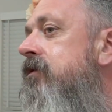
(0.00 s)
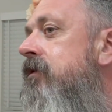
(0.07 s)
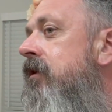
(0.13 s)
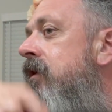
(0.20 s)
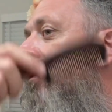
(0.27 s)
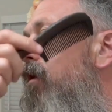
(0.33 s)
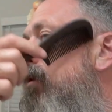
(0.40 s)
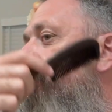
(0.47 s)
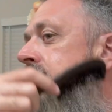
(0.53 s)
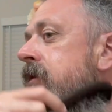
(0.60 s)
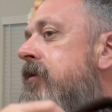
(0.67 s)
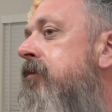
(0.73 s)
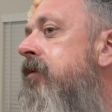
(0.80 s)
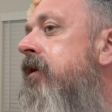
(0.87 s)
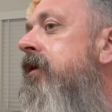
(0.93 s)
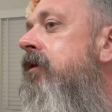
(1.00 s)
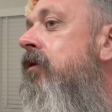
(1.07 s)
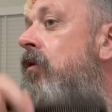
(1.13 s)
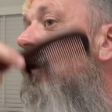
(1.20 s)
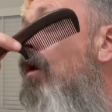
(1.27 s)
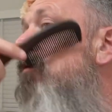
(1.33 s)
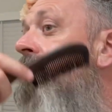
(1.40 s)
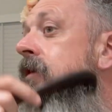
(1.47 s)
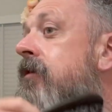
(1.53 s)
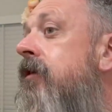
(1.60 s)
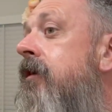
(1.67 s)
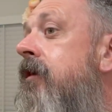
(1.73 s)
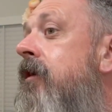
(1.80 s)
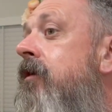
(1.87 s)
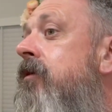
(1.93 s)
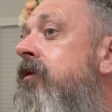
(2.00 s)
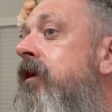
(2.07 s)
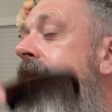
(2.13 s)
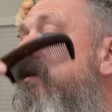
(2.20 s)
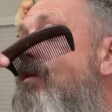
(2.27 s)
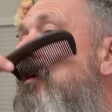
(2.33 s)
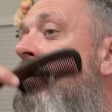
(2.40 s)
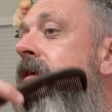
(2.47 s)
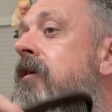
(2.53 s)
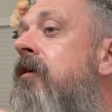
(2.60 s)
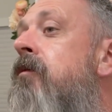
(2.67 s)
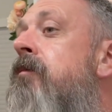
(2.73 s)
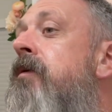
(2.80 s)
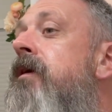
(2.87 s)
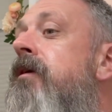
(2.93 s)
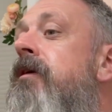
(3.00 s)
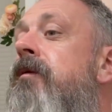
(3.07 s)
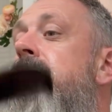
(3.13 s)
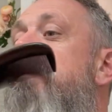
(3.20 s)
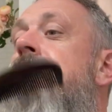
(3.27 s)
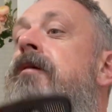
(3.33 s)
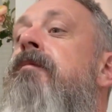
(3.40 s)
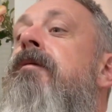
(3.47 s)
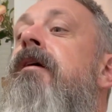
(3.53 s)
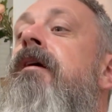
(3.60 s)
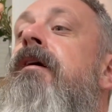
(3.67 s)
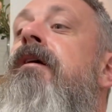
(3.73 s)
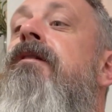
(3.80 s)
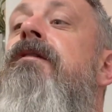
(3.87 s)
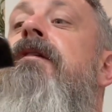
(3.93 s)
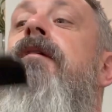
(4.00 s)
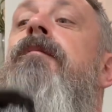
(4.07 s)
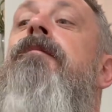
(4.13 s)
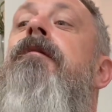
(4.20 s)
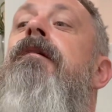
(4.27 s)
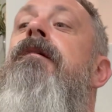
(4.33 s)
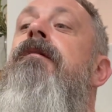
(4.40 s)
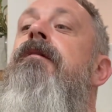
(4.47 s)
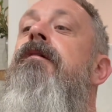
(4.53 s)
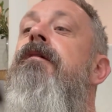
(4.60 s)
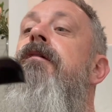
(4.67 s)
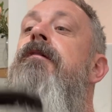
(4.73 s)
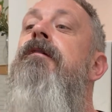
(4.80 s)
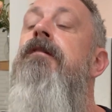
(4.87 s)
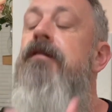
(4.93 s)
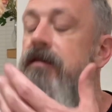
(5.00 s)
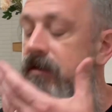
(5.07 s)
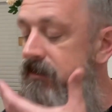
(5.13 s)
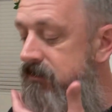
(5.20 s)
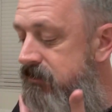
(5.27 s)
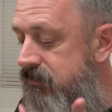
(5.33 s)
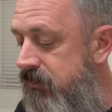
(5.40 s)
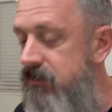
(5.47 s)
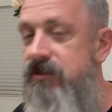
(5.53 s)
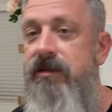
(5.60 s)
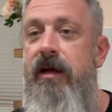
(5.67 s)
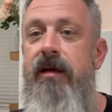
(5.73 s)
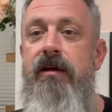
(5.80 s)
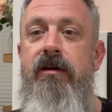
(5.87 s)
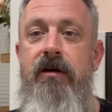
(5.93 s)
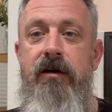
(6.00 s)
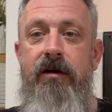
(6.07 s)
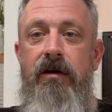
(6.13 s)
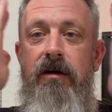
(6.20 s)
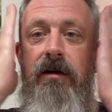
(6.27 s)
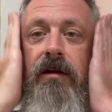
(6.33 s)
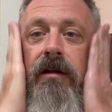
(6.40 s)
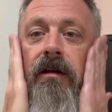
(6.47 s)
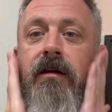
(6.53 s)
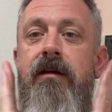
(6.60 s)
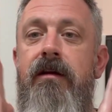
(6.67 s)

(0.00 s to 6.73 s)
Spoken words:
beard butter, or our very own at Geaux Bearded Beard Products Company, it's just a good